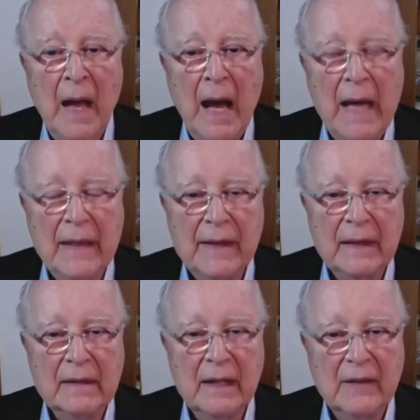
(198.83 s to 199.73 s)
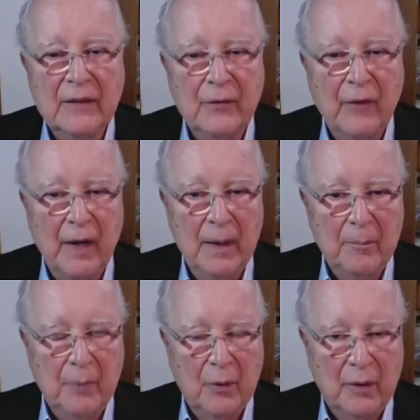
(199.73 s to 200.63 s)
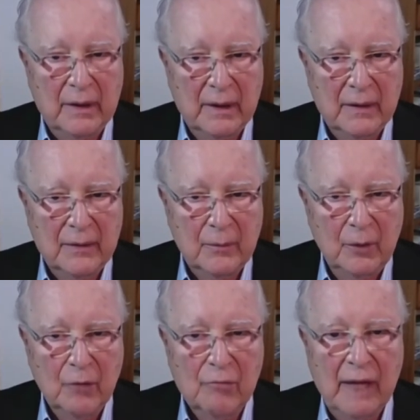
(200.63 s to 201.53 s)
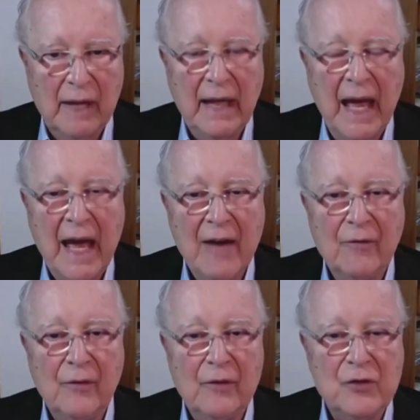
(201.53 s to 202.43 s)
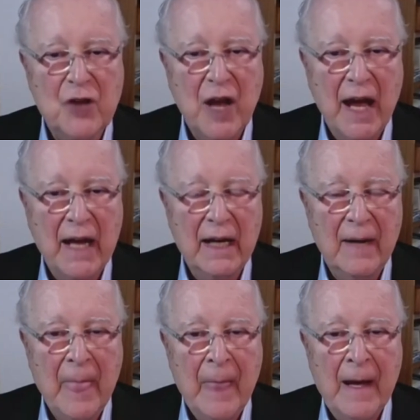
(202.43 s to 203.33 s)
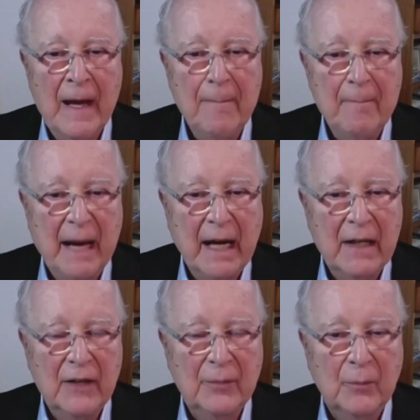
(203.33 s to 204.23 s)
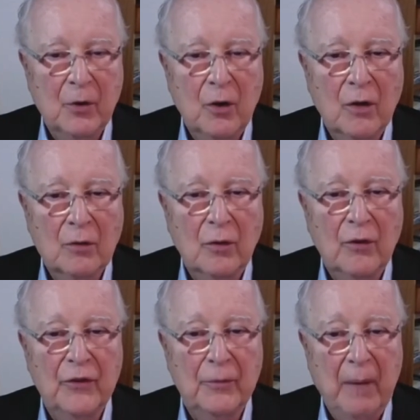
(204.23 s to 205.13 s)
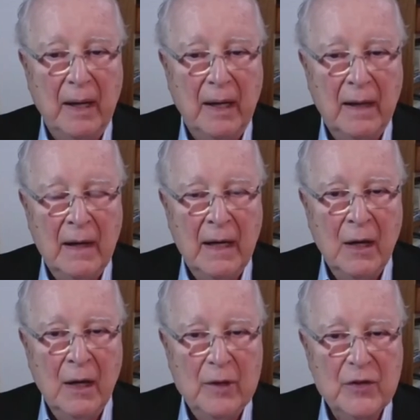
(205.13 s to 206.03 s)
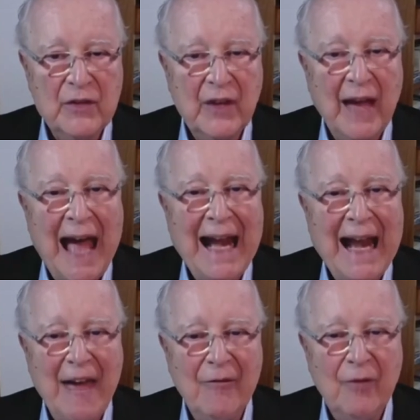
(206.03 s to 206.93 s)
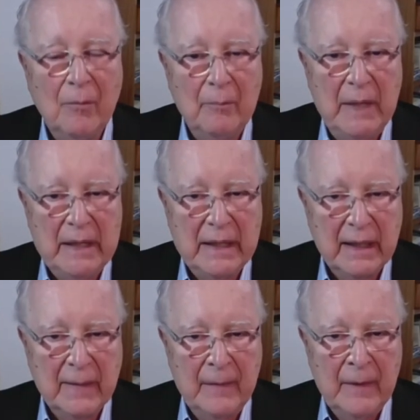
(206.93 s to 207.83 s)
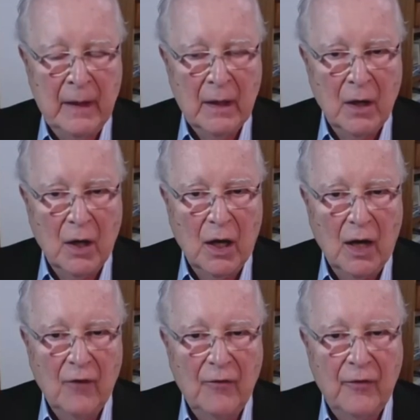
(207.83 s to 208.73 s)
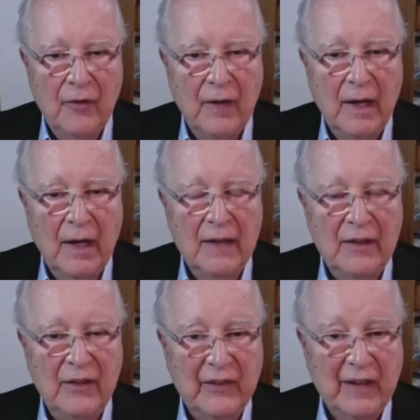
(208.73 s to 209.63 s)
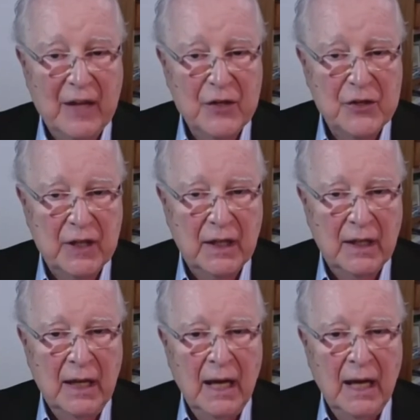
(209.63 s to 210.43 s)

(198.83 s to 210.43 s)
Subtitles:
I think that's very important. We already have over China a mechanism called COSBAN, which is a high-level meeting of discussing